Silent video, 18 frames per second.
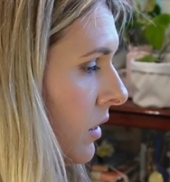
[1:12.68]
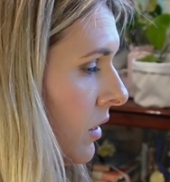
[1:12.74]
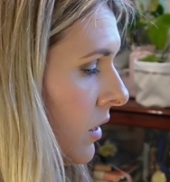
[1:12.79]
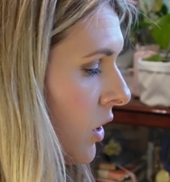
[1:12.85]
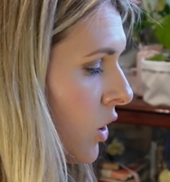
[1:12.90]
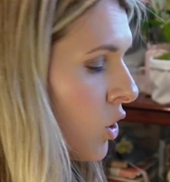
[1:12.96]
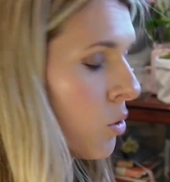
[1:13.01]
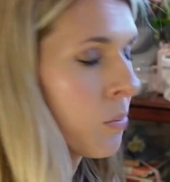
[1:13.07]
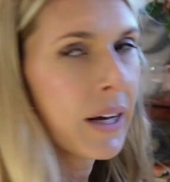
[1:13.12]

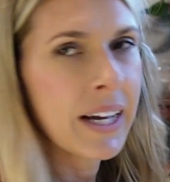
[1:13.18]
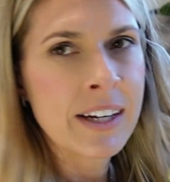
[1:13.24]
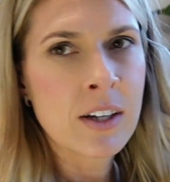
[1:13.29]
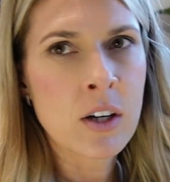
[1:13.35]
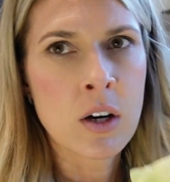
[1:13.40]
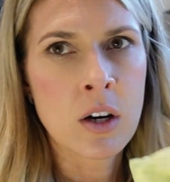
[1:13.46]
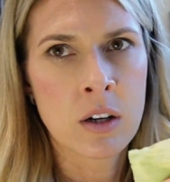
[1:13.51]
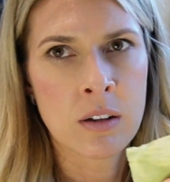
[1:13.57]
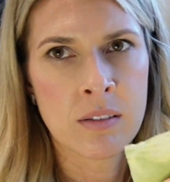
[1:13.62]
Oh my
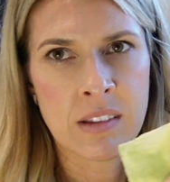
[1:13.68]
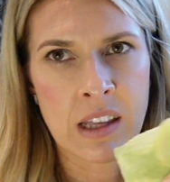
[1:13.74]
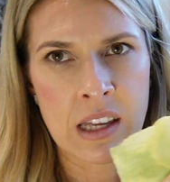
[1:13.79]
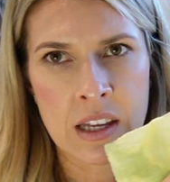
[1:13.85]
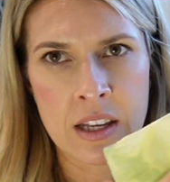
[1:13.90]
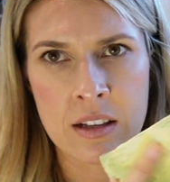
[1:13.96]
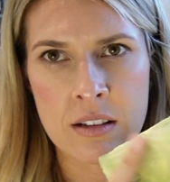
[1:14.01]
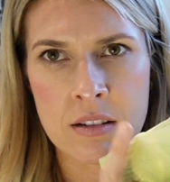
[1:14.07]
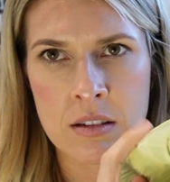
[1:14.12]
God,
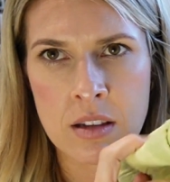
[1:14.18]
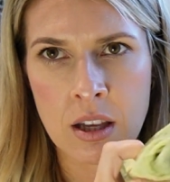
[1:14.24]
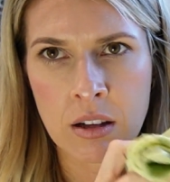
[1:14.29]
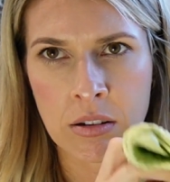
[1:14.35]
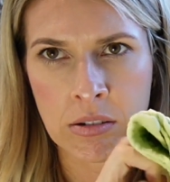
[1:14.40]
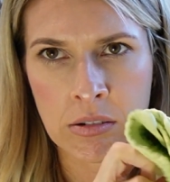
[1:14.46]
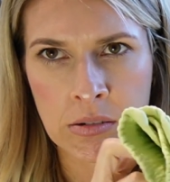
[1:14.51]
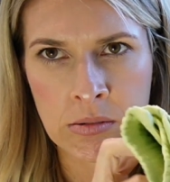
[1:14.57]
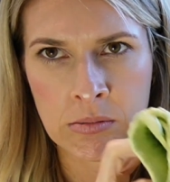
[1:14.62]
this
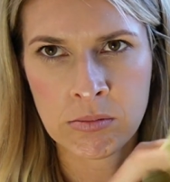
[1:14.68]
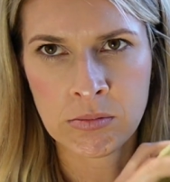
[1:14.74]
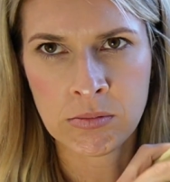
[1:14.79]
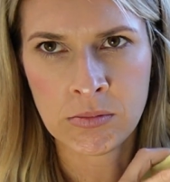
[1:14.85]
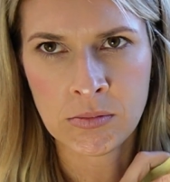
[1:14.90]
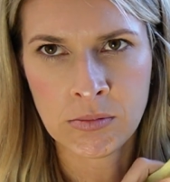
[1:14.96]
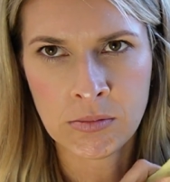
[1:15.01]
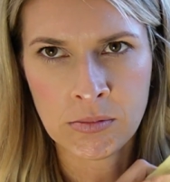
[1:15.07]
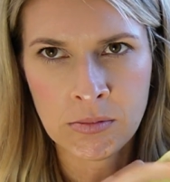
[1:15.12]

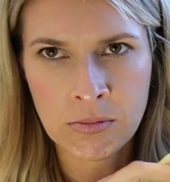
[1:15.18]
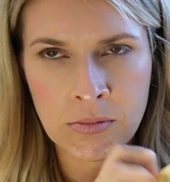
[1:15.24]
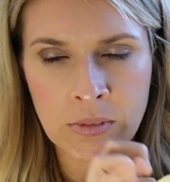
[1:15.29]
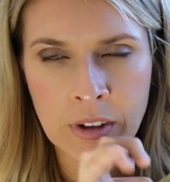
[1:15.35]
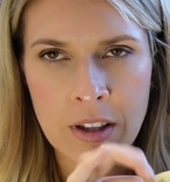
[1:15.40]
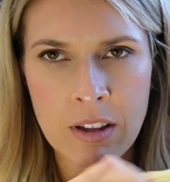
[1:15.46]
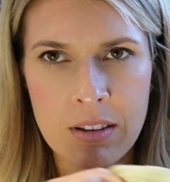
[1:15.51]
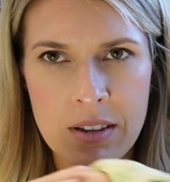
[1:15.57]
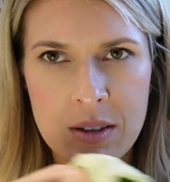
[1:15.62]

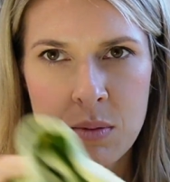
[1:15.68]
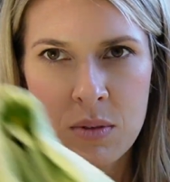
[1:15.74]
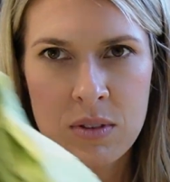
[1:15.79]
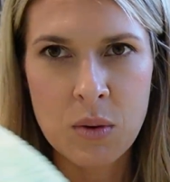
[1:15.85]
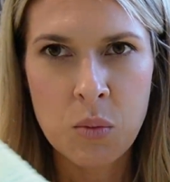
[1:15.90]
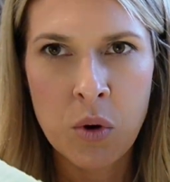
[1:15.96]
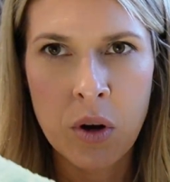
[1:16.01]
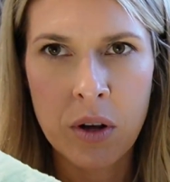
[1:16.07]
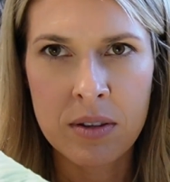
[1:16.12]
was
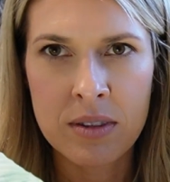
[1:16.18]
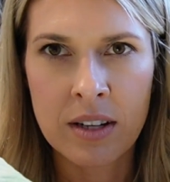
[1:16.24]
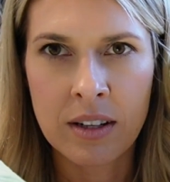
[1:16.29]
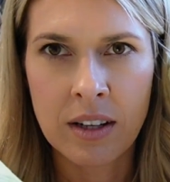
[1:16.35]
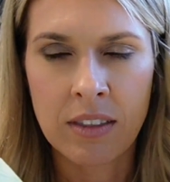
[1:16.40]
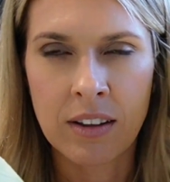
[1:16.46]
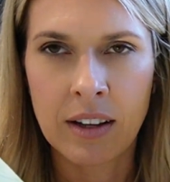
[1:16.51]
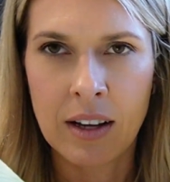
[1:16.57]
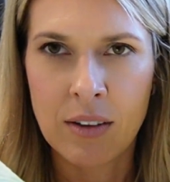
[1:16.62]
the worst thing
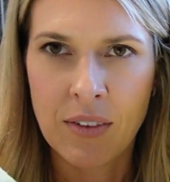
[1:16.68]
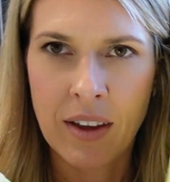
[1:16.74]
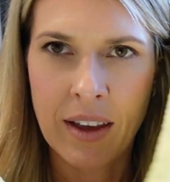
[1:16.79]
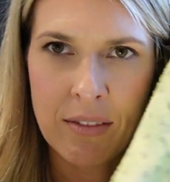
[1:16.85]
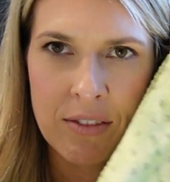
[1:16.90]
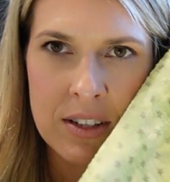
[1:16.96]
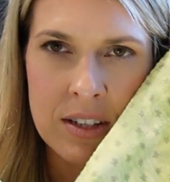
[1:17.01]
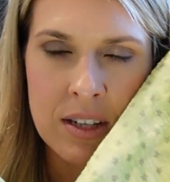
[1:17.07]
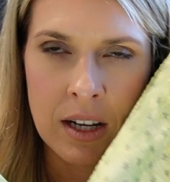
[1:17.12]
I think I've
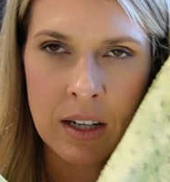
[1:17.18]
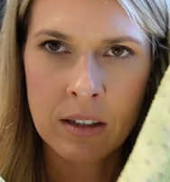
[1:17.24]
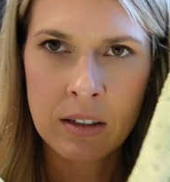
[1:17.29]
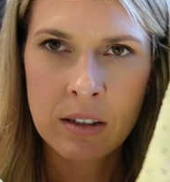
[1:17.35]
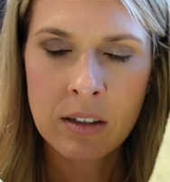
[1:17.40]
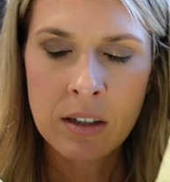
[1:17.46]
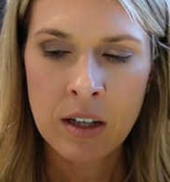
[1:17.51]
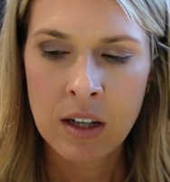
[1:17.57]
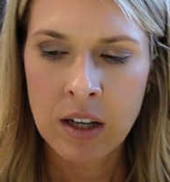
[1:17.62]
ever
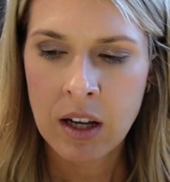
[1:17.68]
done.